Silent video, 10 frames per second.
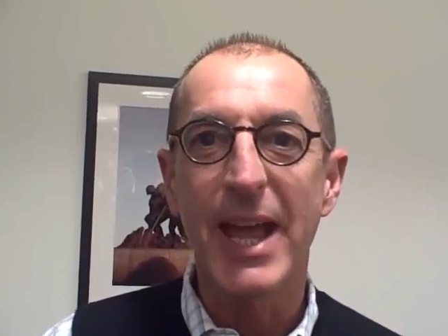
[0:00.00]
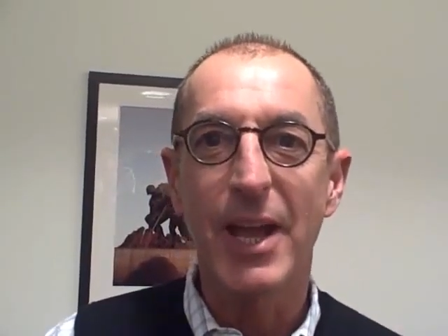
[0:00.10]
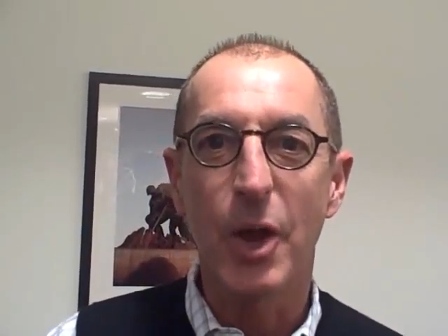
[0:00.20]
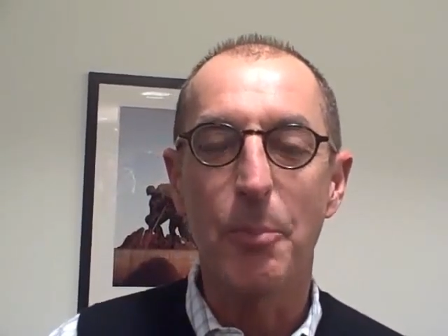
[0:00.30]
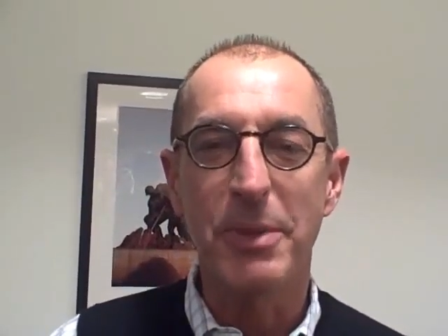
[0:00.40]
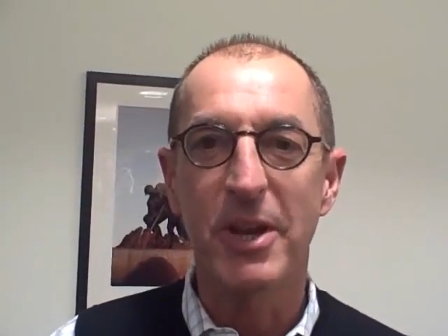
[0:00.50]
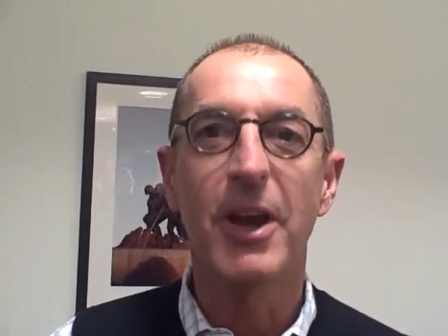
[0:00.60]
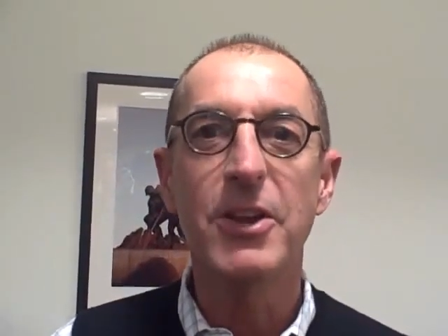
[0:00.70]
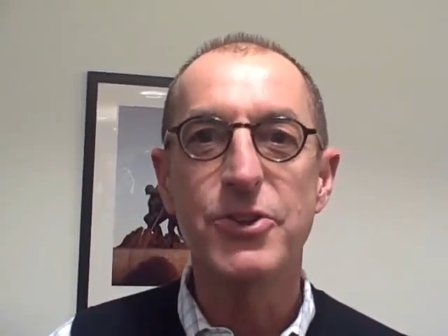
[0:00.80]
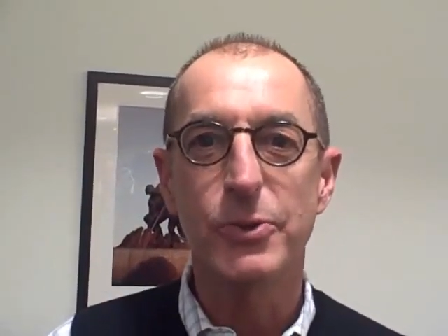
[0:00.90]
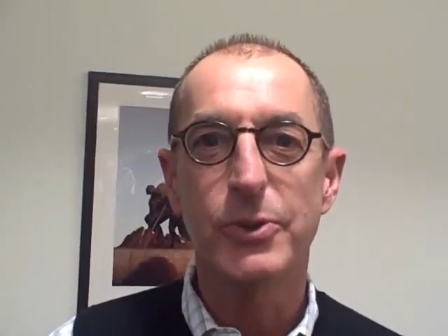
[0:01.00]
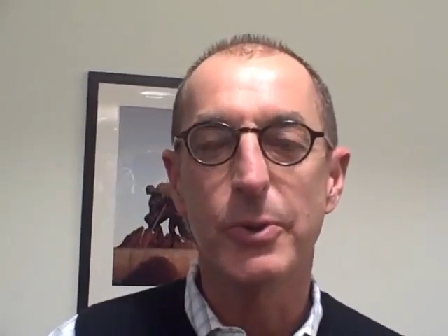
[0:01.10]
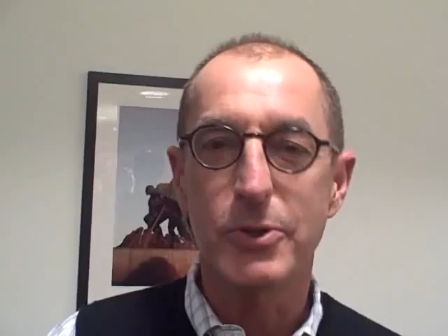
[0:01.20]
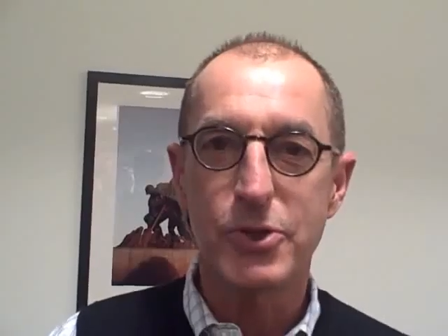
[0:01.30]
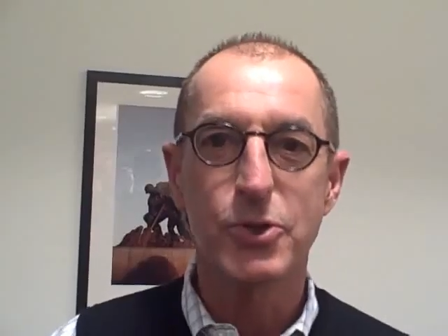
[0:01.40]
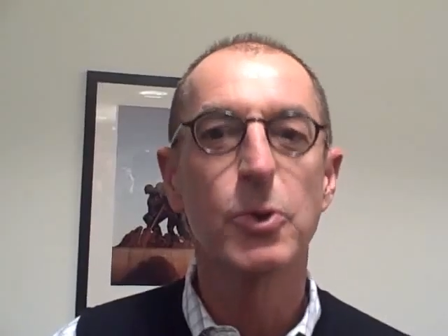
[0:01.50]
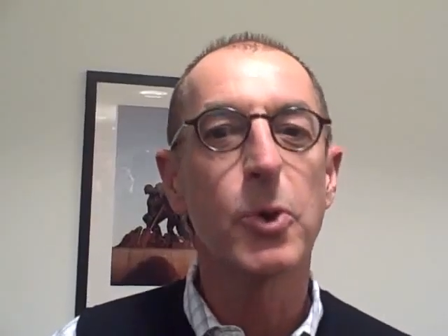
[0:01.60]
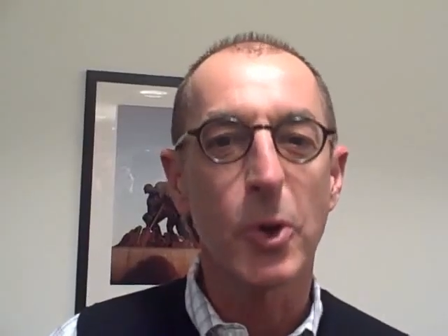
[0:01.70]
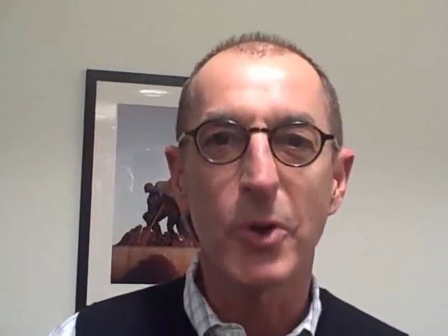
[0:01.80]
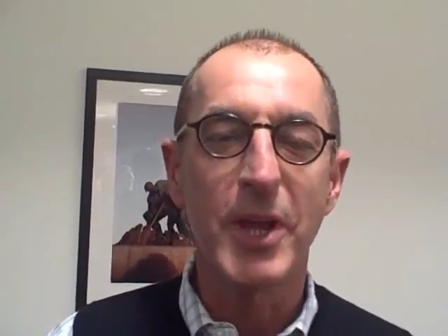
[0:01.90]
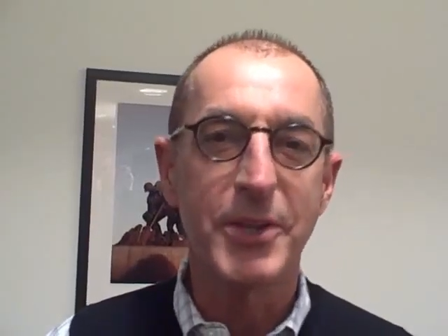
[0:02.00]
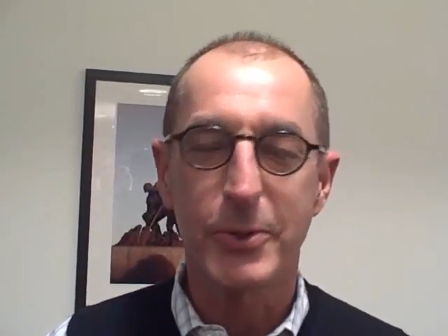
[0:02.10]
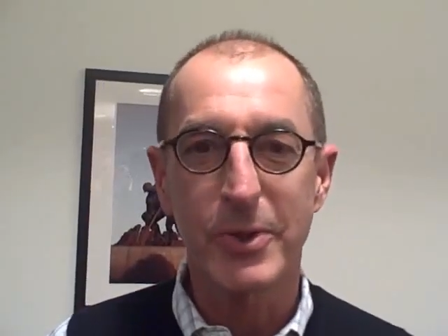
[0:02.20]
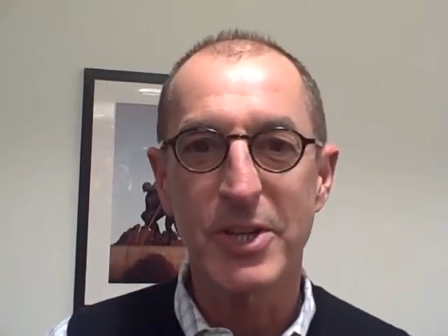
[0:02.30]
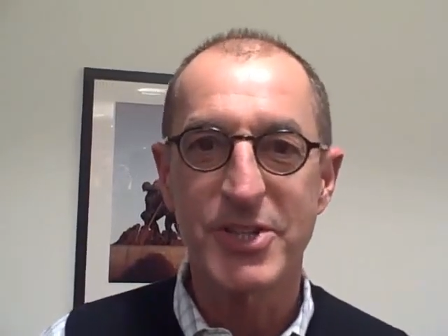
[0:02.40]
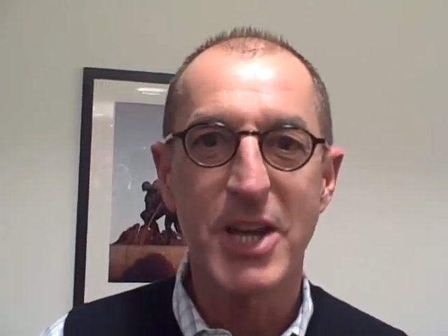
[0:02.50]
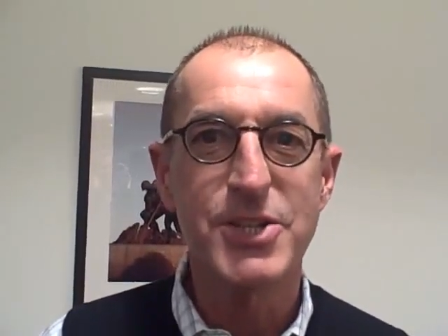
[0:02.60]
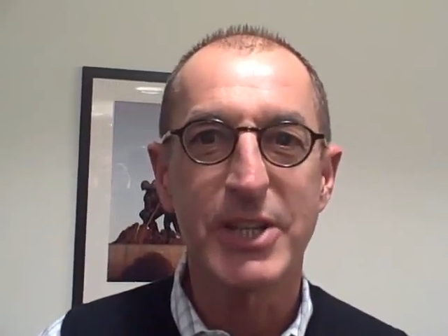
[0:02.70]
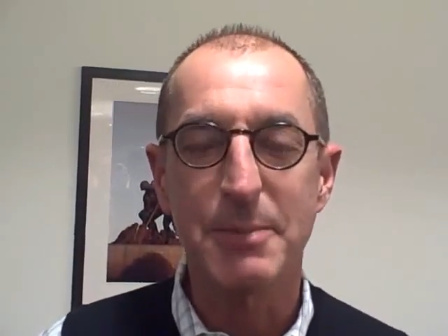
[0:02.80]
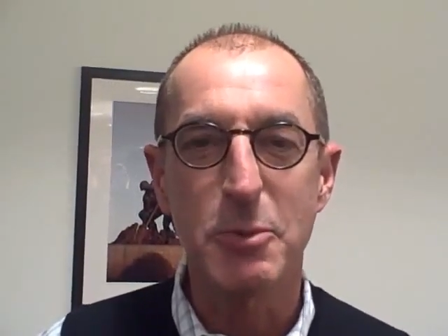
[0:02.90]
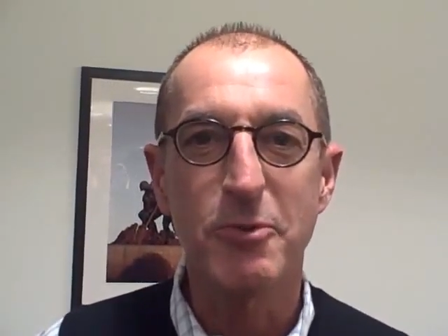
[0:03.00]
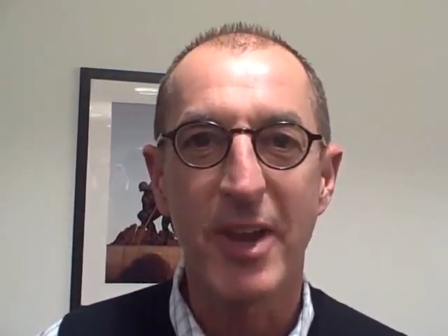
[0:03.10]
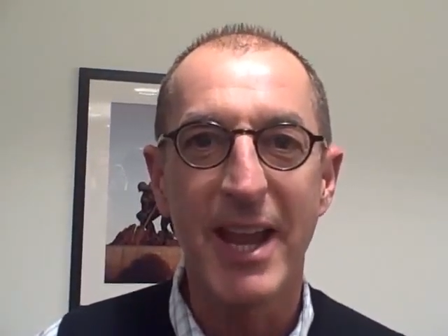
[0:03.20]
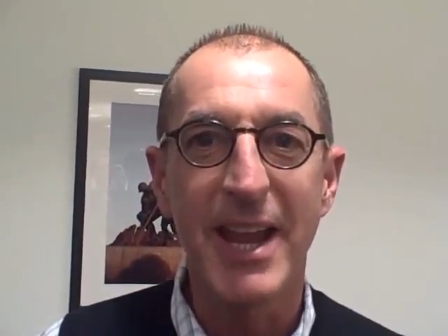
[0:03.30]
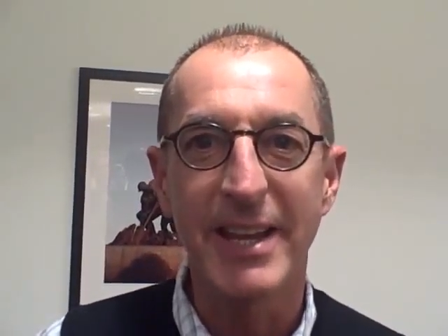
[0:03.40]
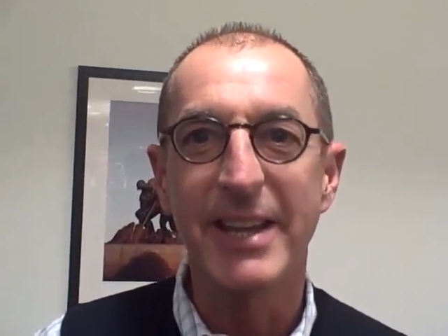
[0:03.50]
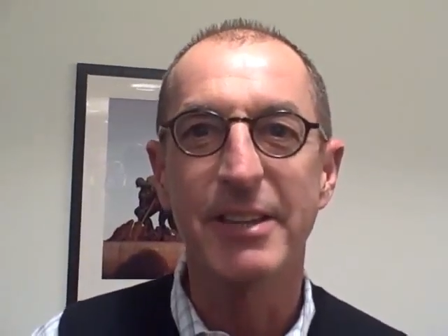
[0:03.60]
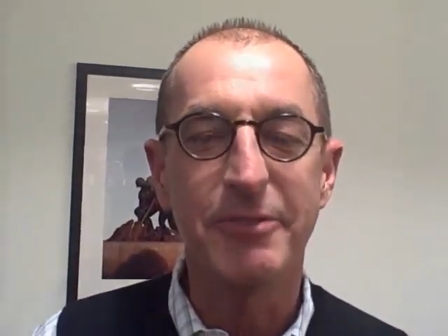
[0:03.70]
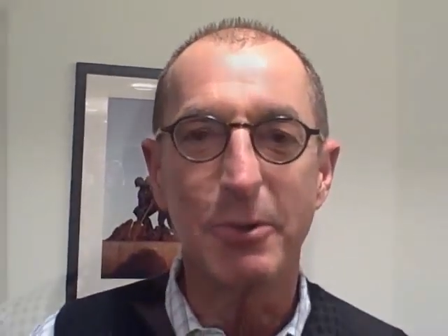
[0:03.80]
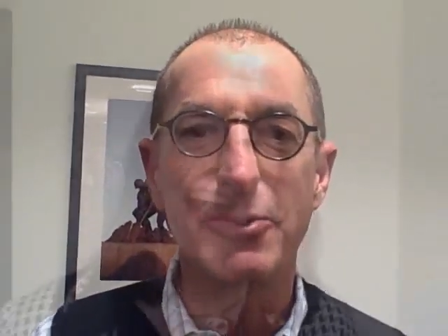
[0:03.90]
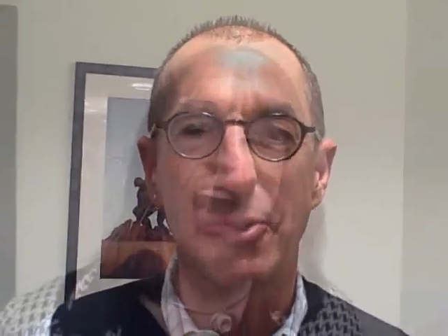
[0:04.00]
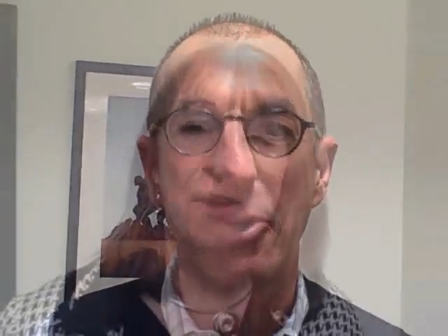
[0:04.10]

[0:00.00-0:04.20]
down behind you to ensure that the organization can move ahead in the future?